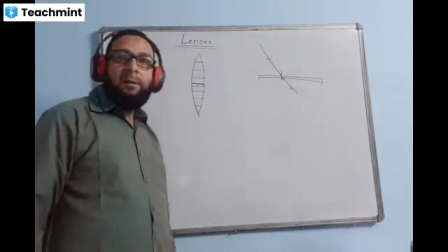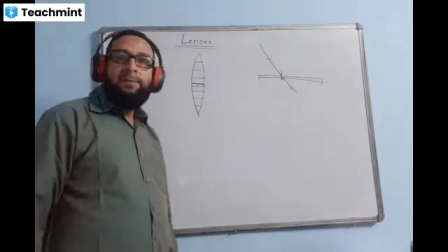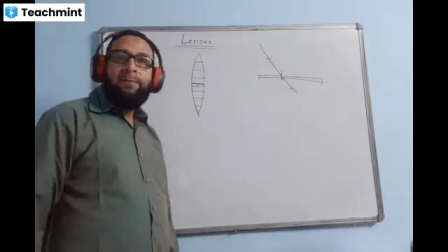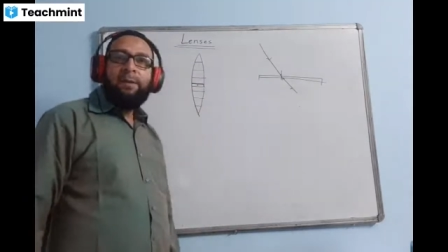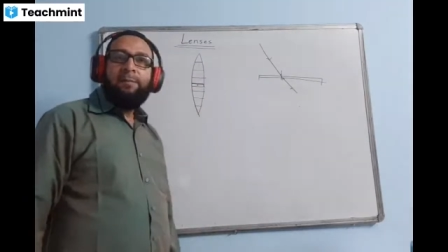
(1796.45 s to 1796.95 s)
as
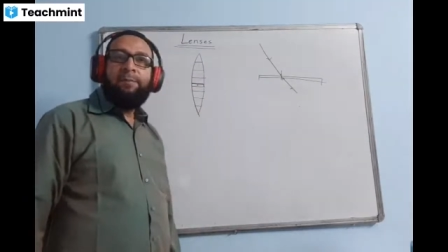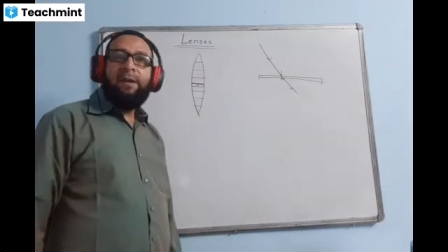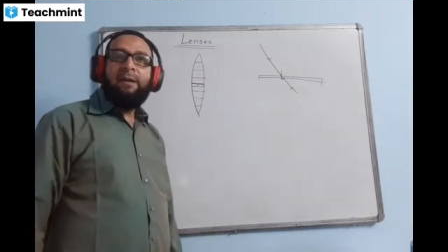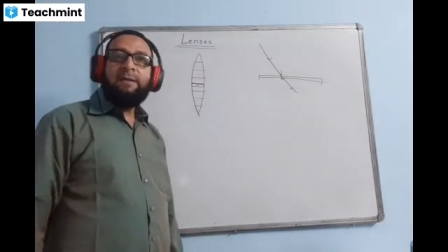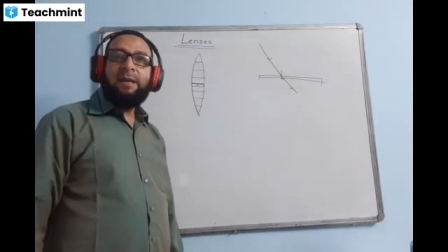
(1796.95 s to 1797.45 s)
a
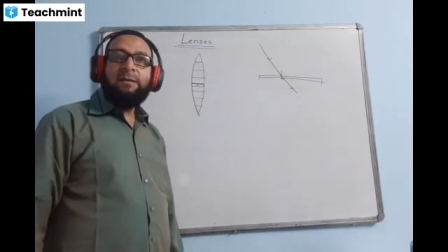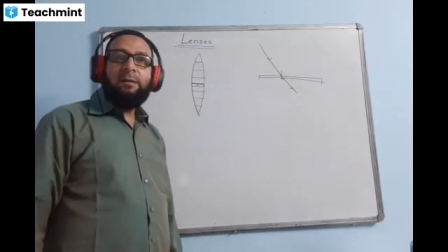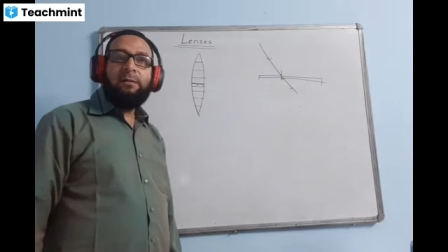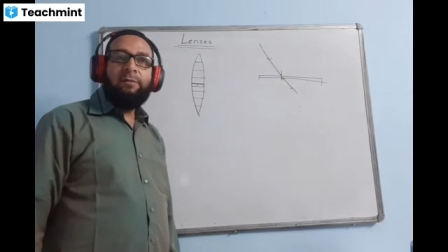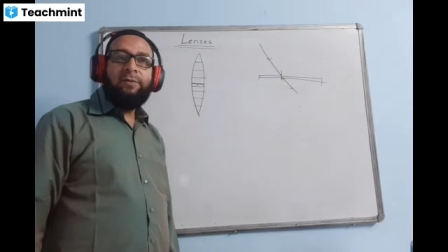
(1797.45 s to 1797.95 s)
very
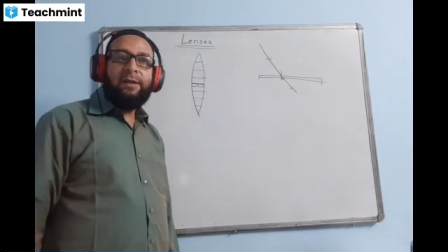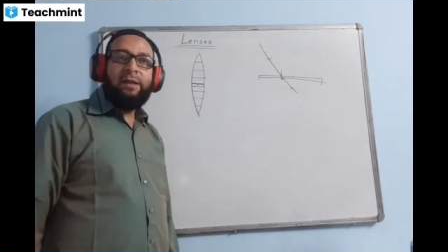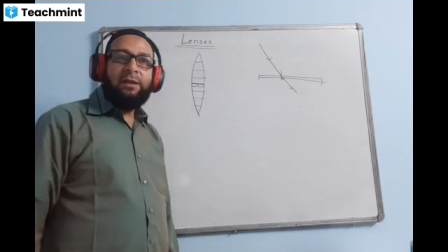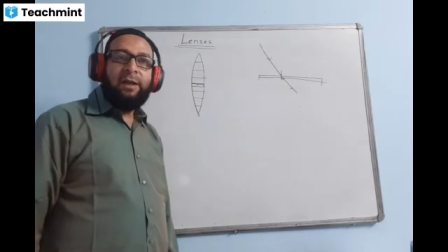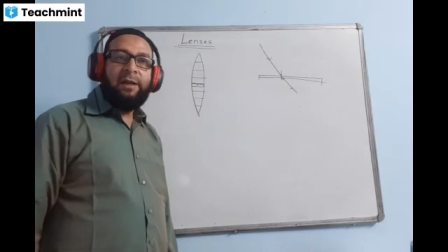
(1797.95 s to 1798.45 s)
thin
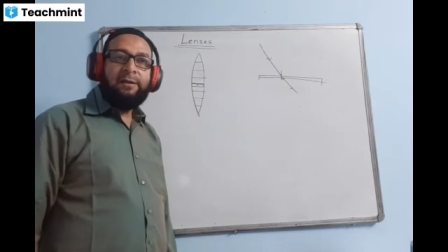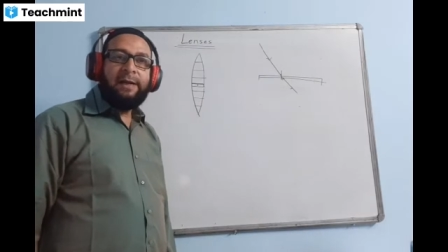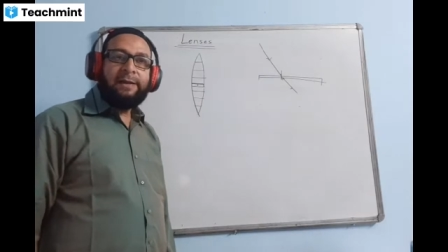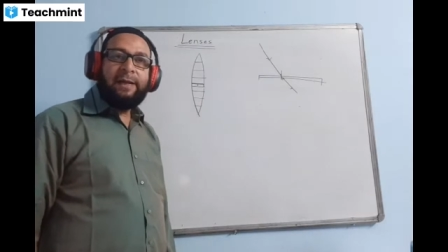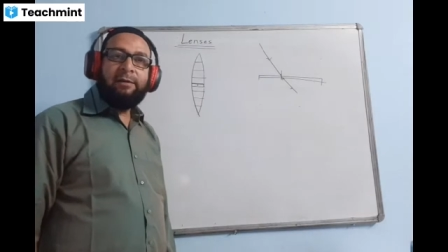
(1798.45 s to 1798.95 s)
rectangular glass
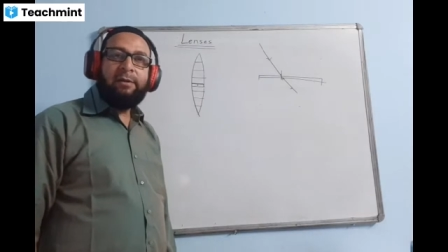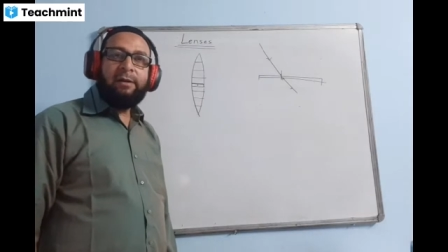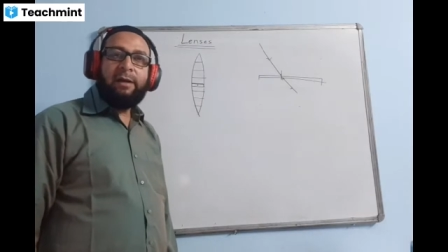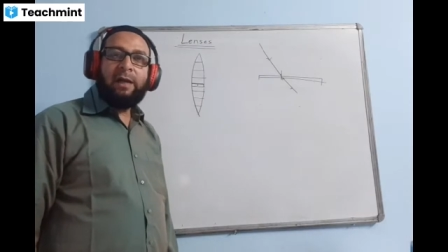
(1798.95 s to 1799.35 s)
block.